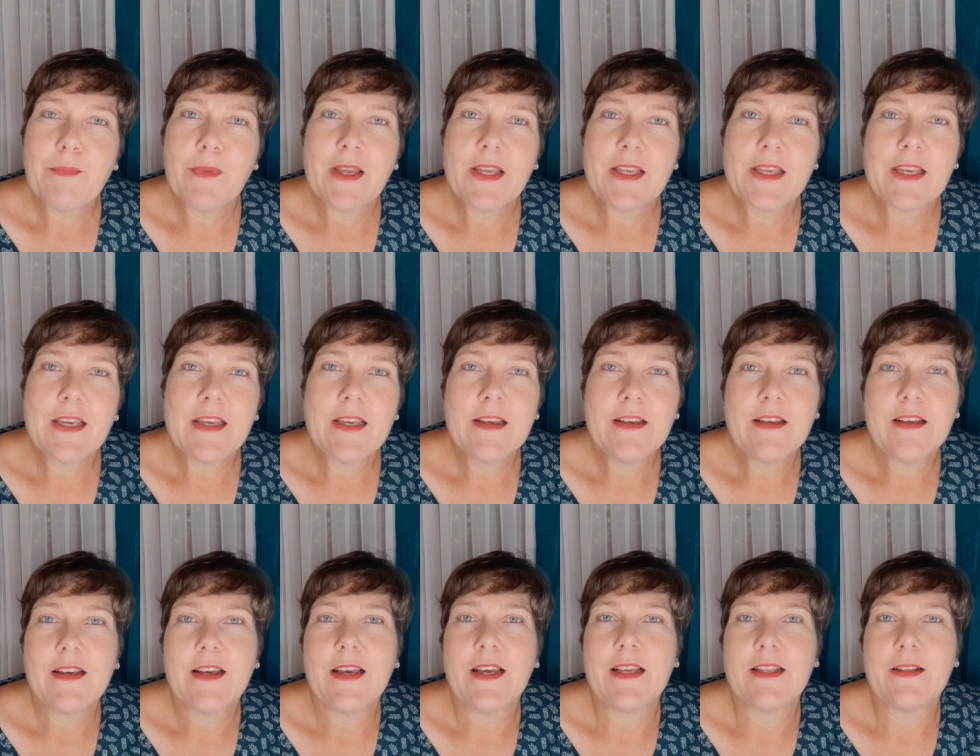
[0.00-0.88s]
making
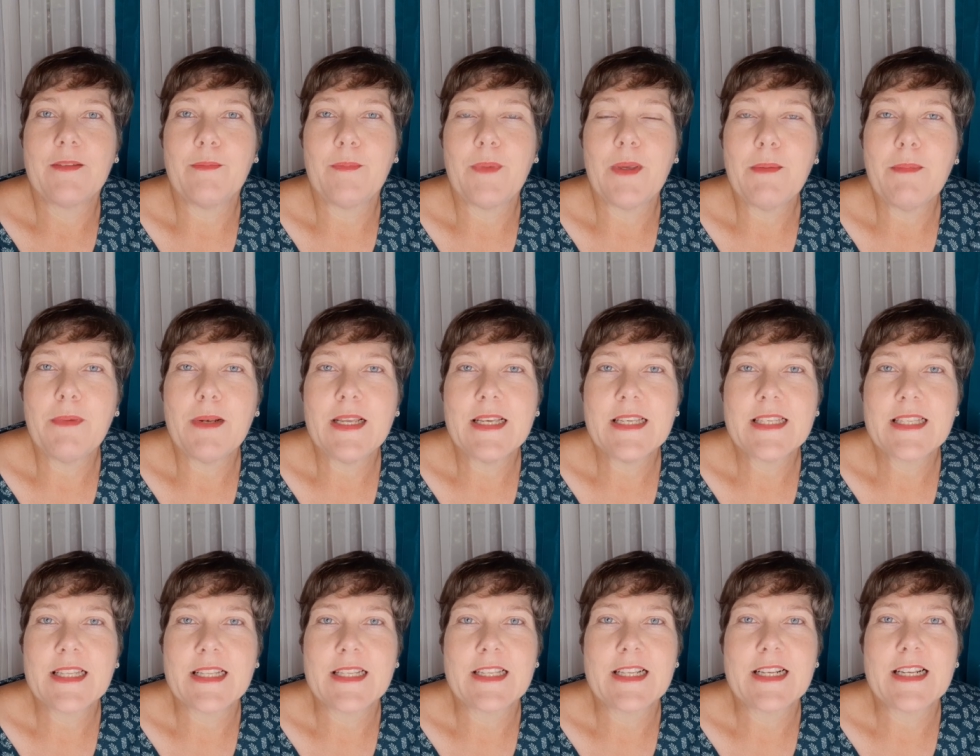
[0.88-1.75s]
and be
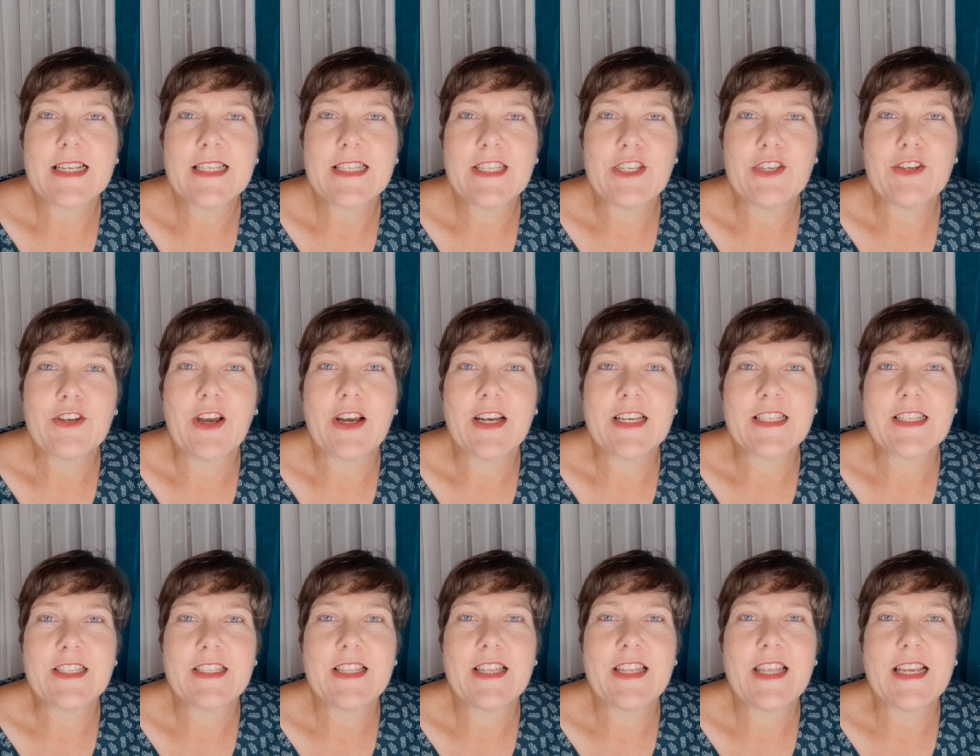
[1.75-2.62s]
blessed until I see you
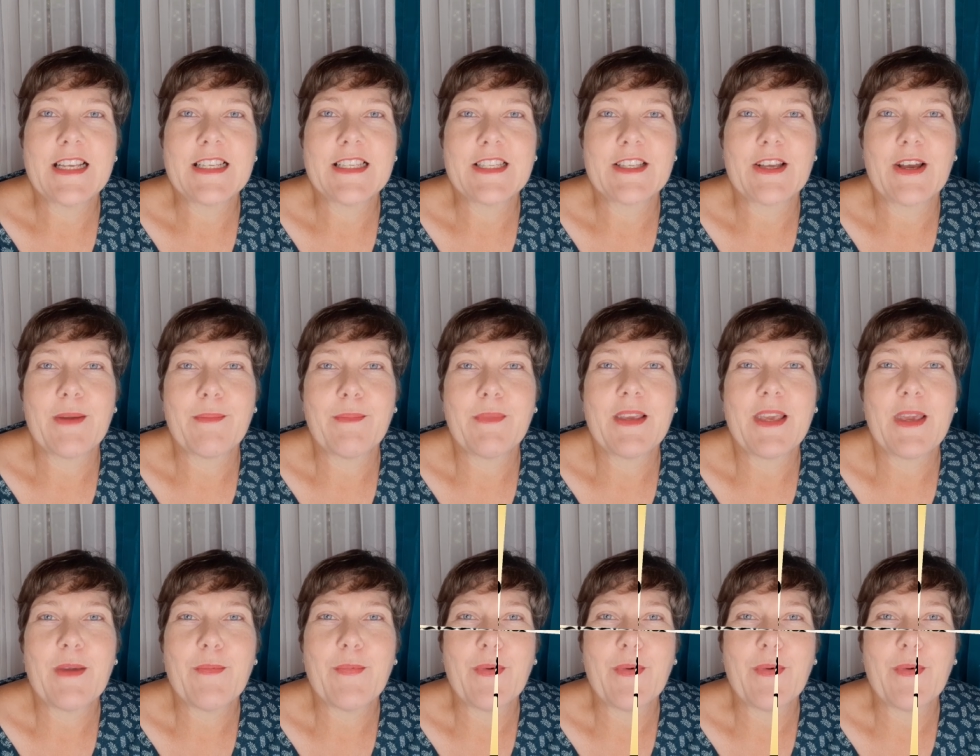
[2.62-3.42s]
guys the next time. Keep